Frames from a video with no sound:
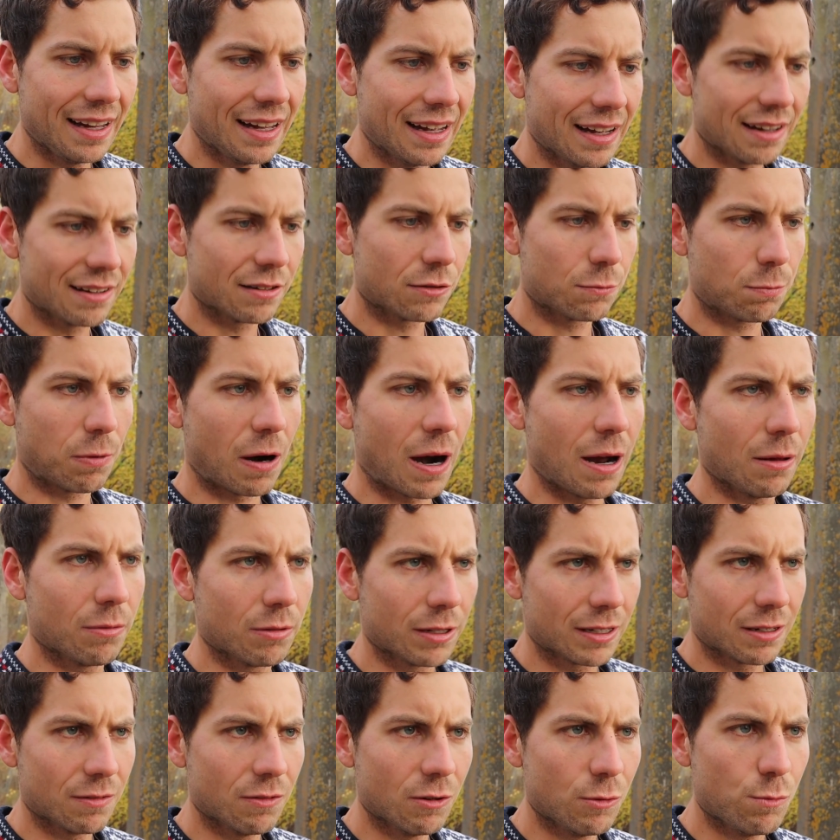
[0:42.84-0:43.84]
has
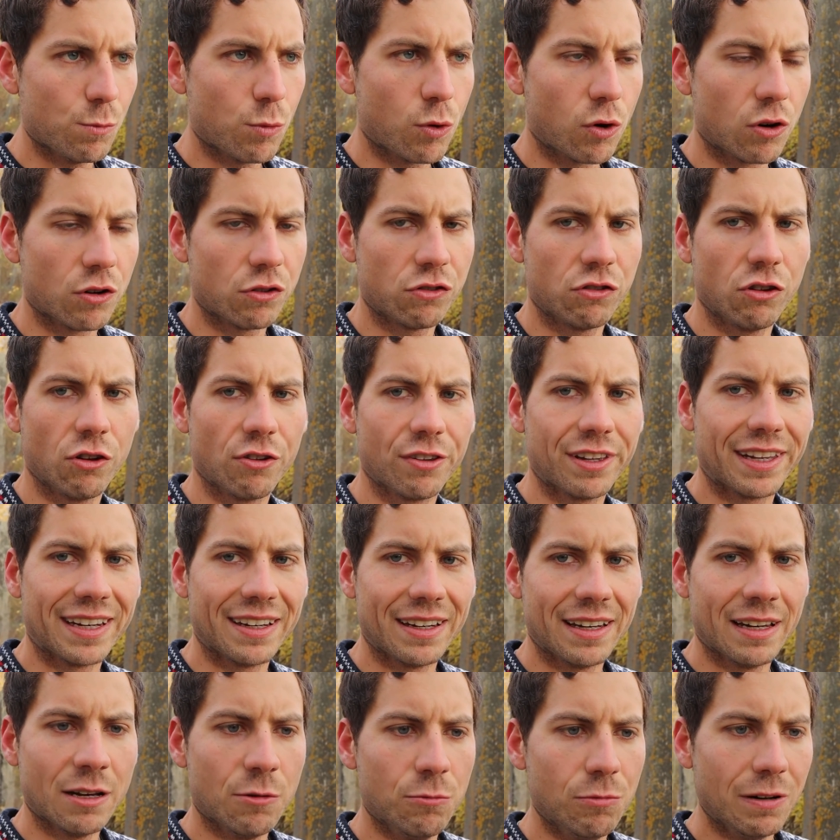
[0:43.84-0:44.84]
probably even more so
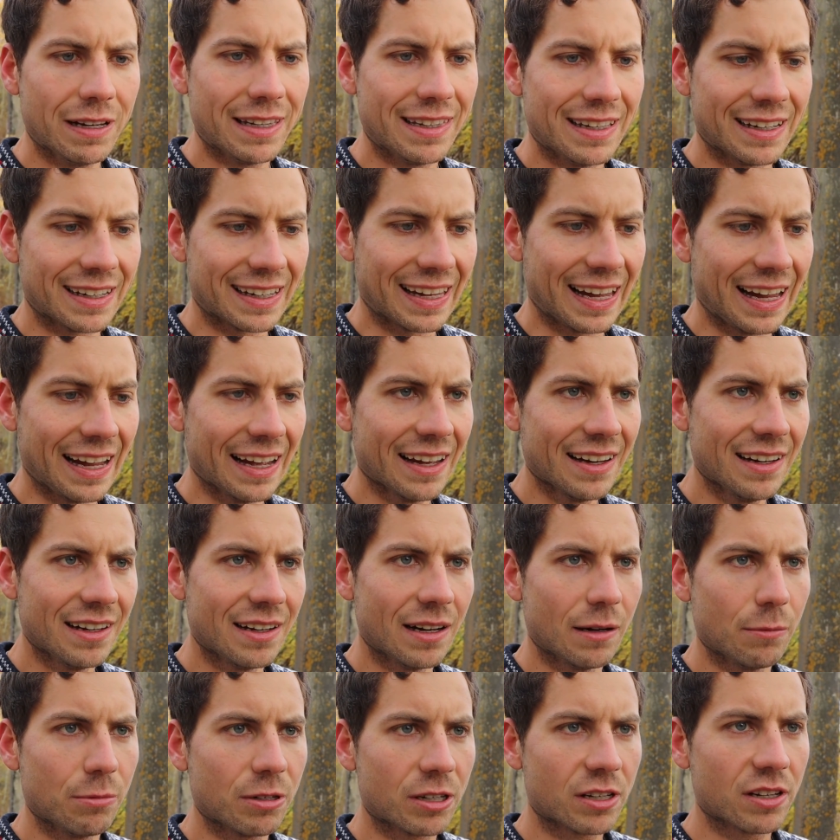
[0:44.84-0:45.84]
than within
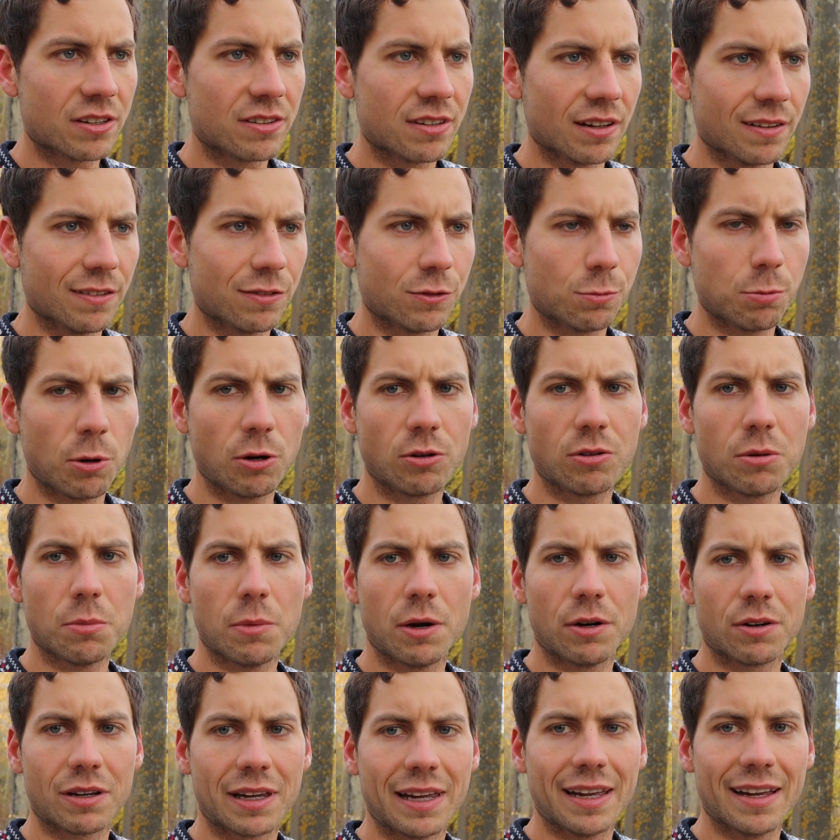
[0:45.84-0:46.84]
Canada, because I've spoken
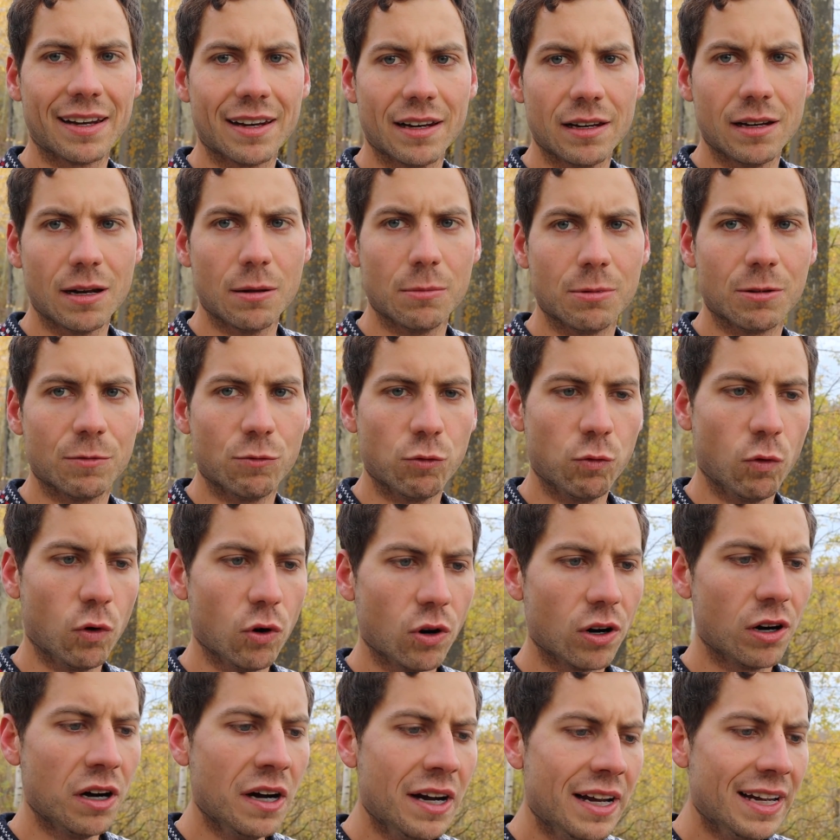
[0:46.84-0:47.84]
about Canada
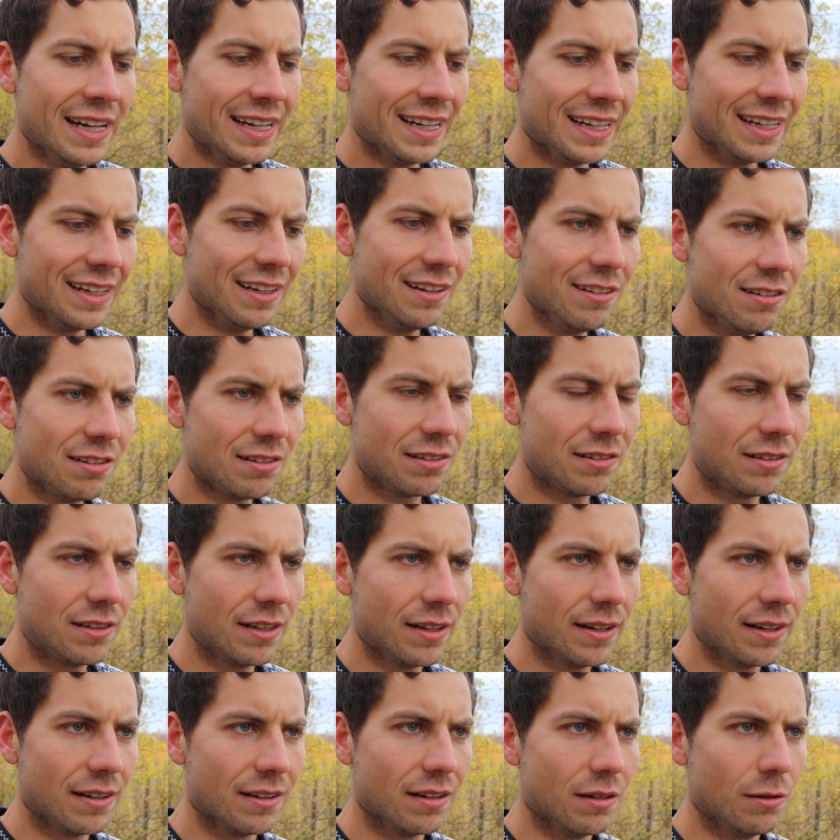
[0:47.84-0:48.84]
before, is
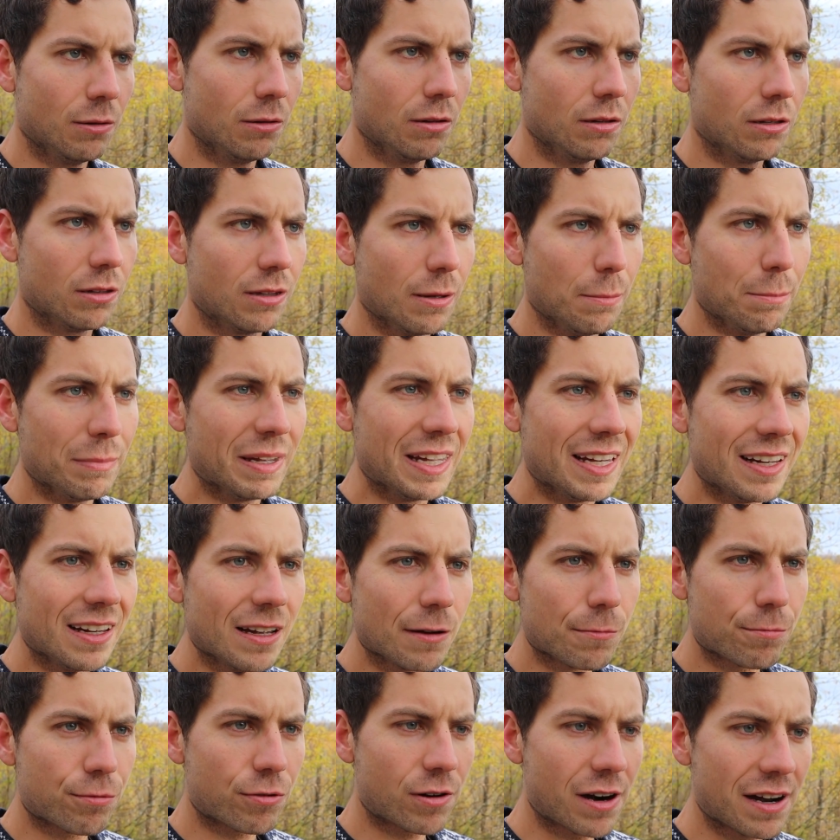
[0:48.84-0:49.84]
the
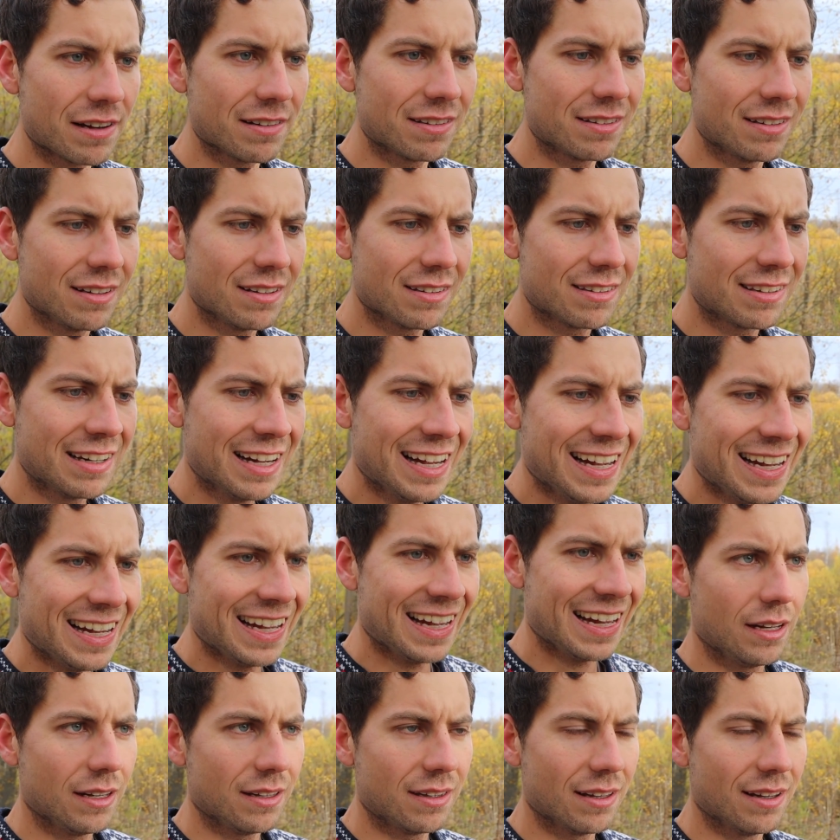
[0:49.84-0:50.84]
media presence,
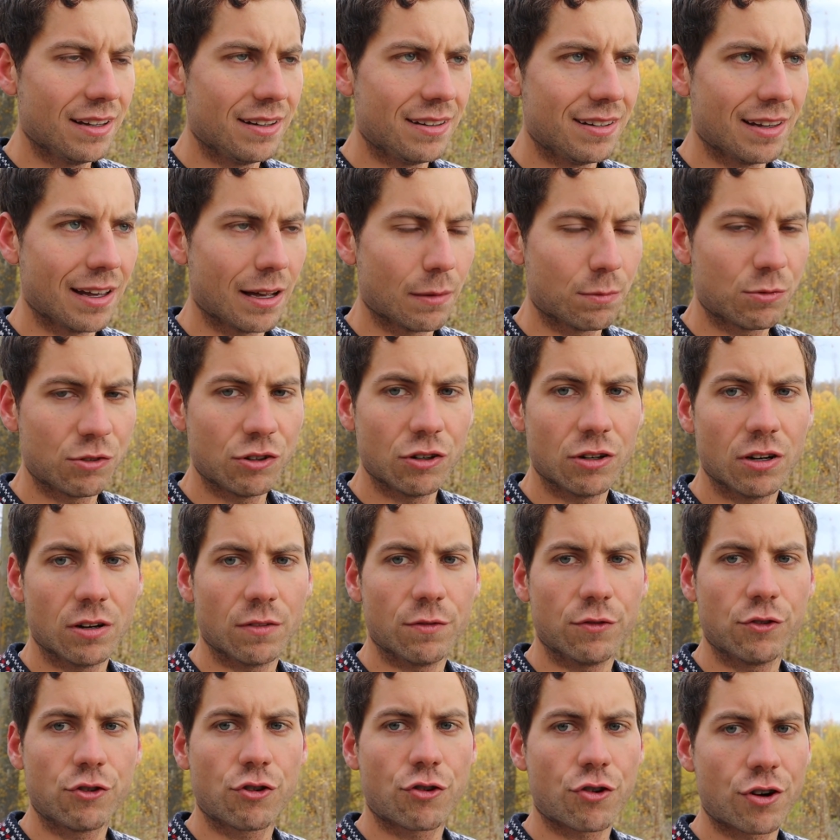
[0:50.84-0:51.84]
the adoption
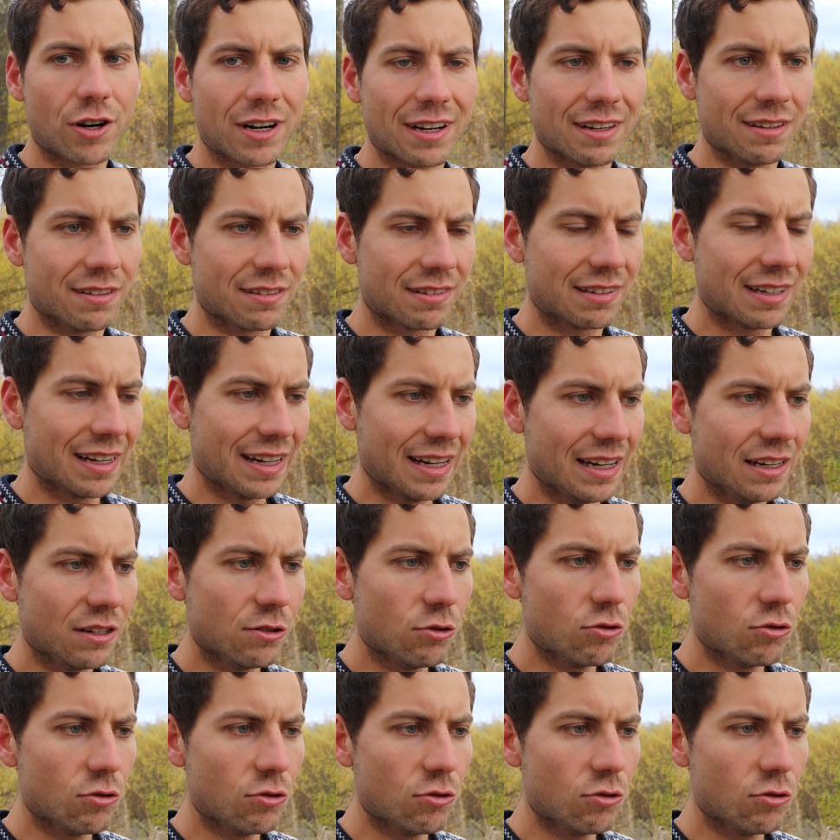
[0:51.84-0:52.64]
of trends in